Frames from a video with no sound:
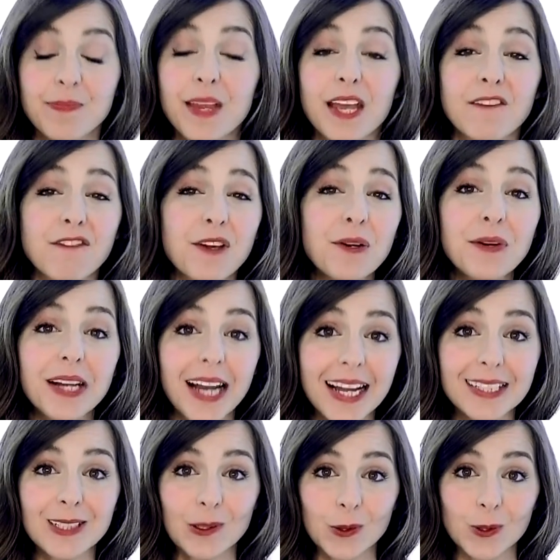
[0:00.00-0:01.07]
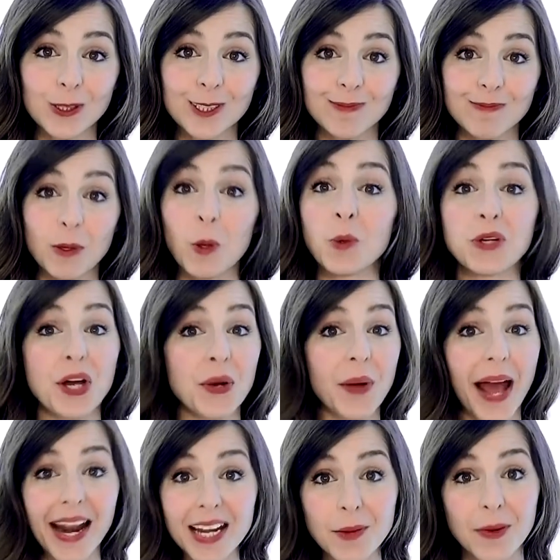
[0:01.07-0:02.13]
If you're a landlord or know
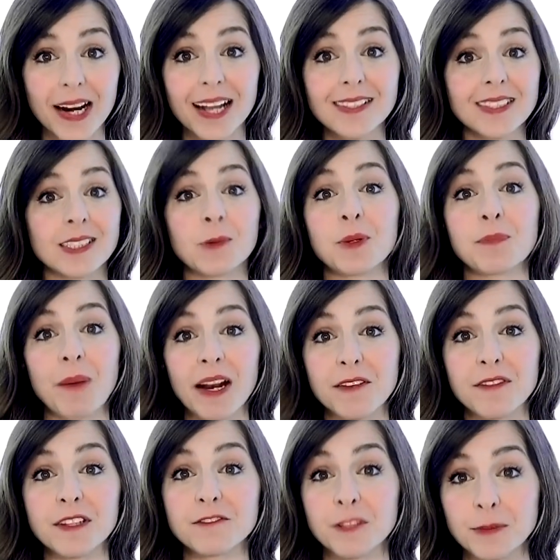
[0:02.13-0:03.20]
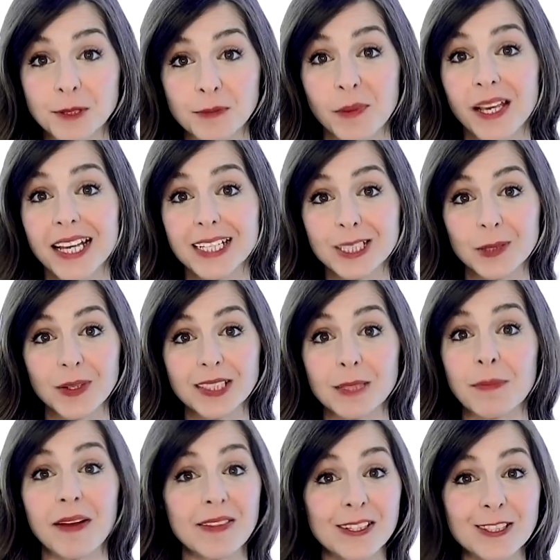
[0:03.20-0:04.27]
anyone else that would benefit from speaking to us
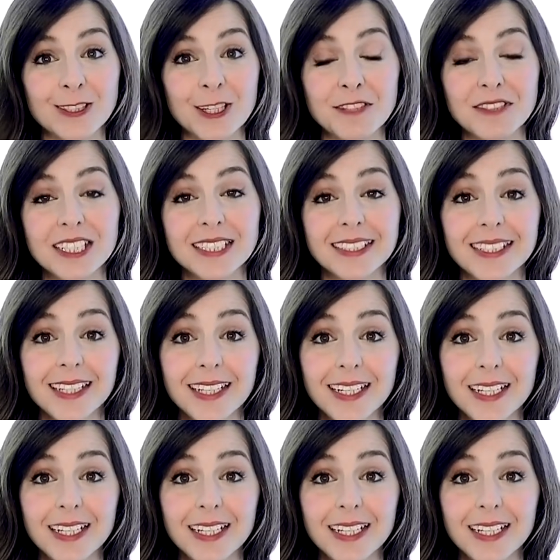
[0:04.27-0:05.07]
about this service,